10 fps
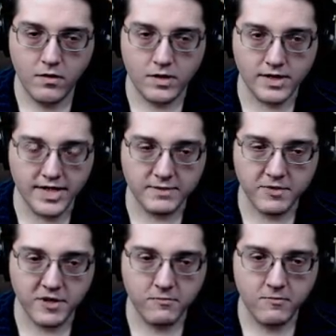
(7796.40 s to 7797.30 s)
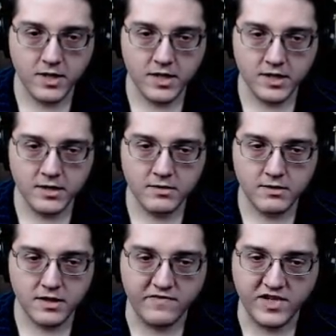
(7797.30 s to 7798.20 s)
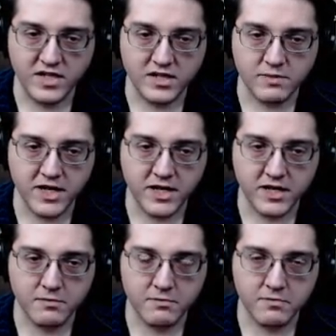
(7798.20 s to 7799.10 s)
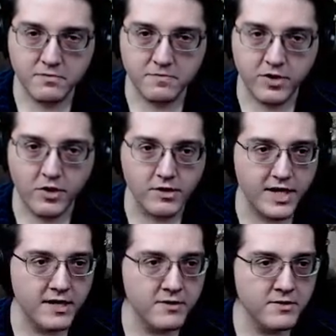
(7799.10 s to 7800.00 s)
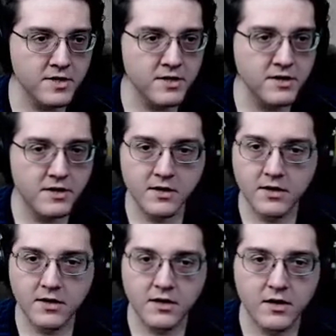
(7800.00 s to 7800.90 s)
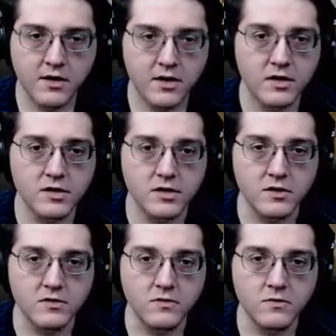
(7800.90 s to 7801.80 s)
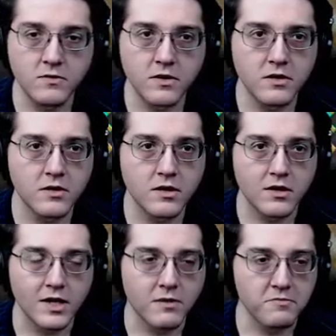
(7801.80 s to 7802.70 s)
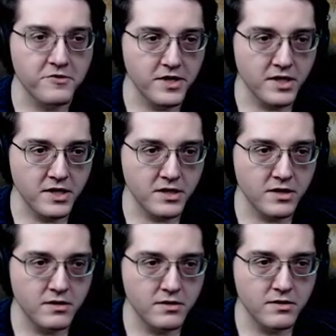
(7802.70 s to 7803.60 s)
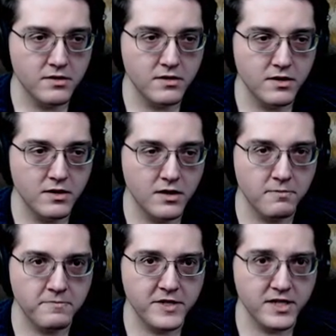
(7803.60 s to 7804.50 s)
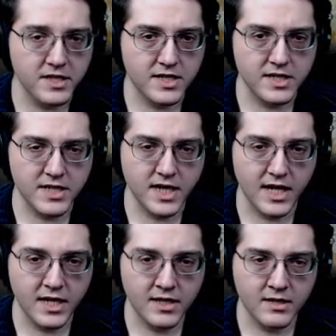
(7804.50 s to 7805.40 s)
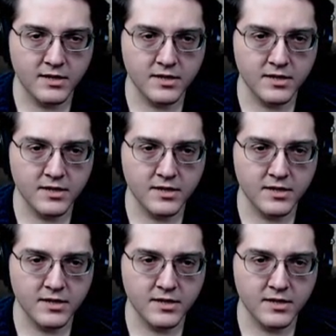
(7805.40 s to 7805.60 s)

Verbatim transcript: Okay, that's part one. Convenient spot there to pull down, you are outputting up to 10,